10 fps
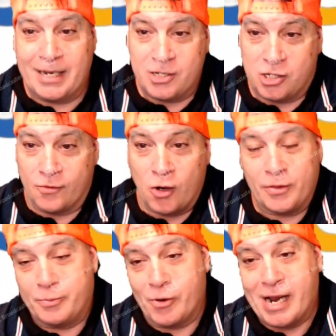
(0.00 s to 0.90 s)
Hence, I've
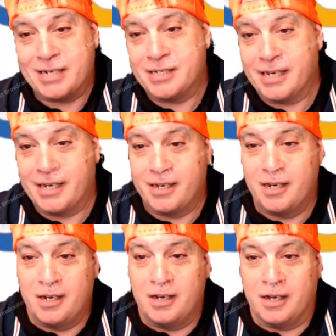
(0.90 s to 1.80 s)
got the brand
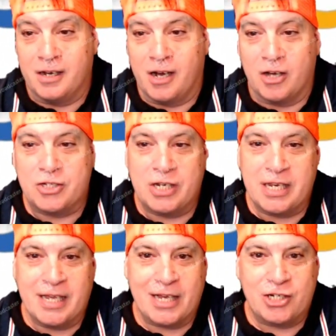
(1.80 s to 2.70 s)
here,
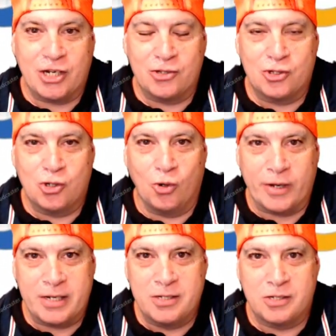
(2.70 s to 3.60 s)
RC Gadget and
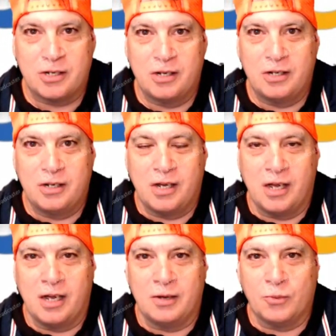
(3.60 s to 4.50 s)
Toys,
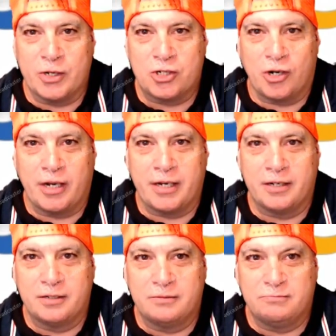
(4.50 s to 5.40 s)
which
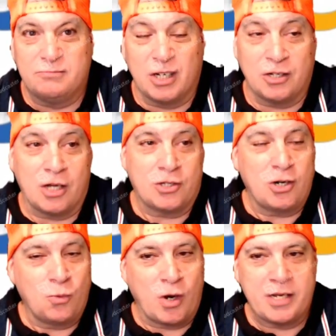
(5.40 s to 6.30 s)
I
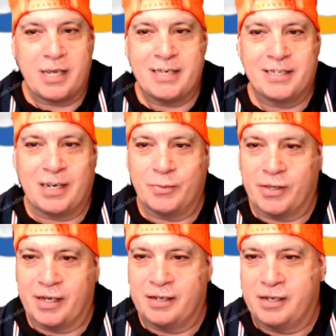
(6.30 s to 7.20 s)
don't know why I ended up
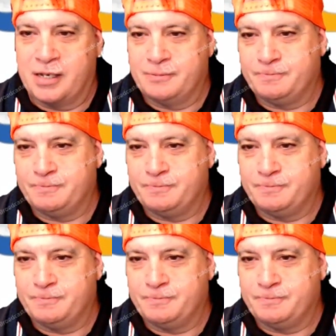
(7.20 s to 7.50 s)
with that.